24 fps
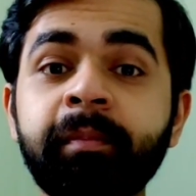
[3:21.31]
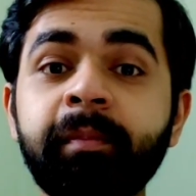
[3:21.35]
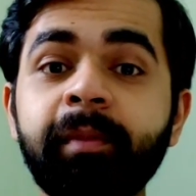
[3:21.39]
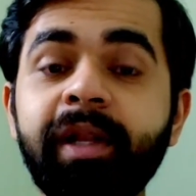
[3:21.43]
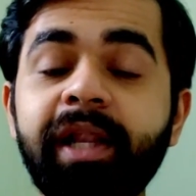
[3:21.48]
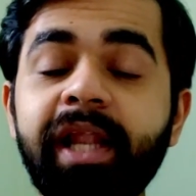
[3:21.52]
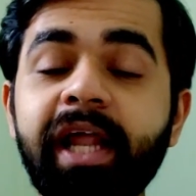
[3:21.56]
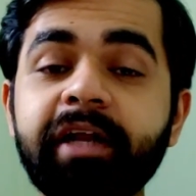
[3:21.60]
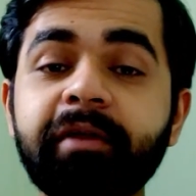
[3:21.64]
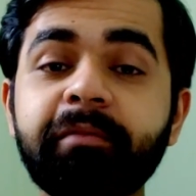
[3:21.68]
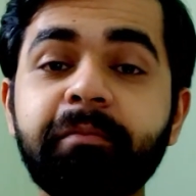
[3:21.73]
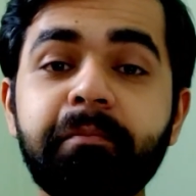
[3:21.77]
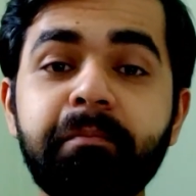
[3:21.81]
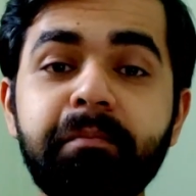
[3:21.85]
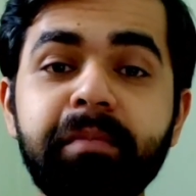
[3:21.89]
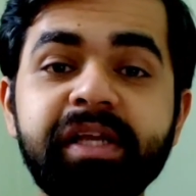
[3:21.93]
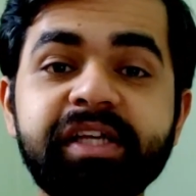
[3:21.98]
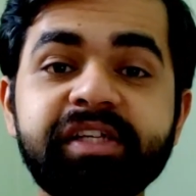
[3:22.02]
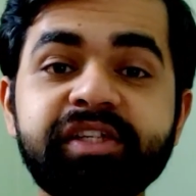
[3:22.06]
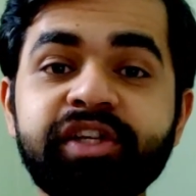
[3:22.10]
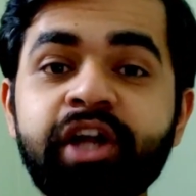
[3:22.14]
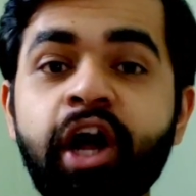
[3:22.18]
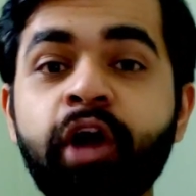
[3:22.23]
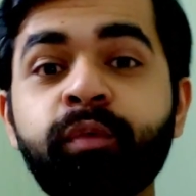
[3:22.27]
Let me
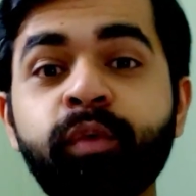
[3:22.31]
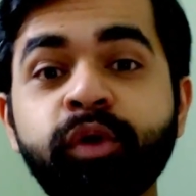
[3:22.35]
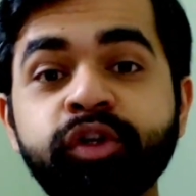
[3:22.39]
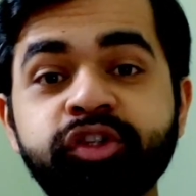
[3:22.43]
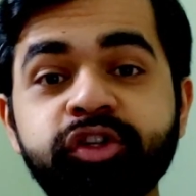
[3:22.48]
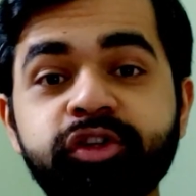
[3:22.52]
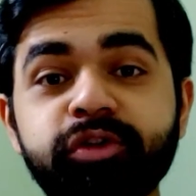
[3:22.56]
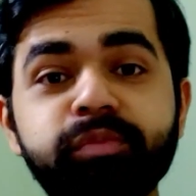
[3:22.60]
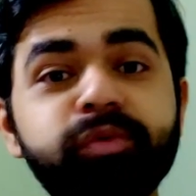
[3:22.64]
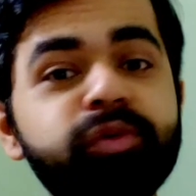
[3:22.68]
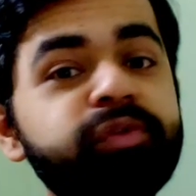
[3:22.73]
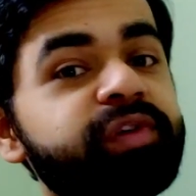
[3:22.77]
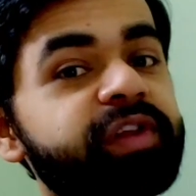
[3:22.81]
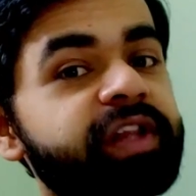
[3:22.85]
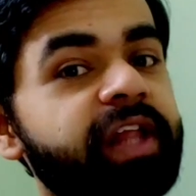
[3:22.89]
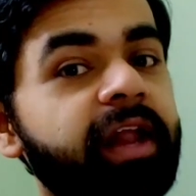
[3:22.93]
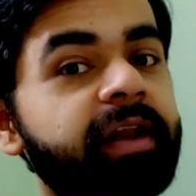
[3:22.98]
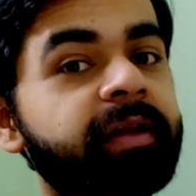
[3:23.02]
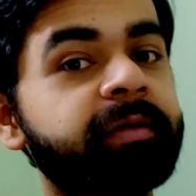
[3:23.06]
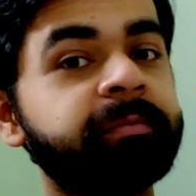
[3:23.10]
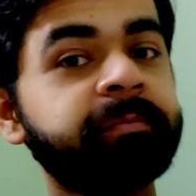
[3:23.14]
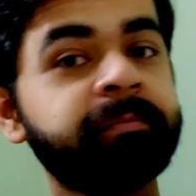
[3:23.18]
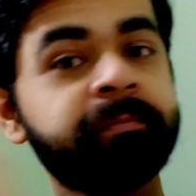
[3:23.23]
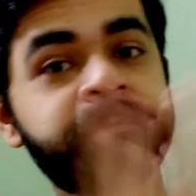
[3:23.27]
start watching the movie
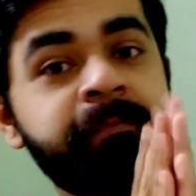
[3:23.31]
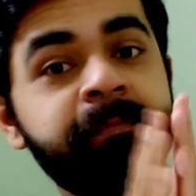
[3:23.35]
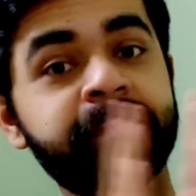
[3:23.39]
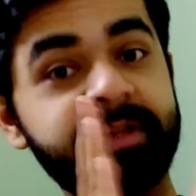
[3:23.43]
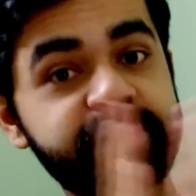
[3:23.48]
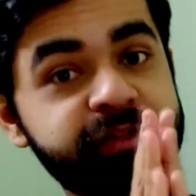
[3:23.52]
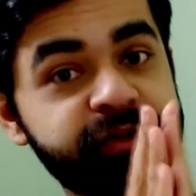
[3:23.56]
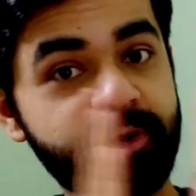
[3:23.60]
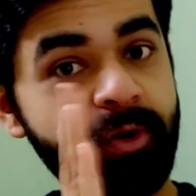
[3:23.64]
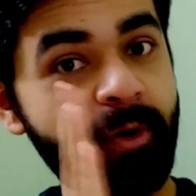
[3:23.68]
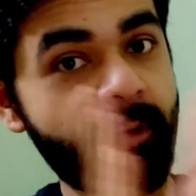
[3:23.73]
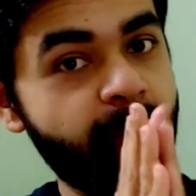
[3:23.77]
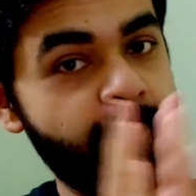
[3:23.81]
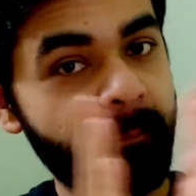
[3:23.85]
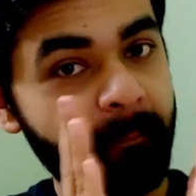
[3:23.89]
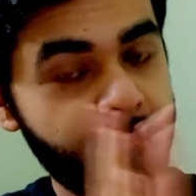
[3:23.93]
then. Let's go.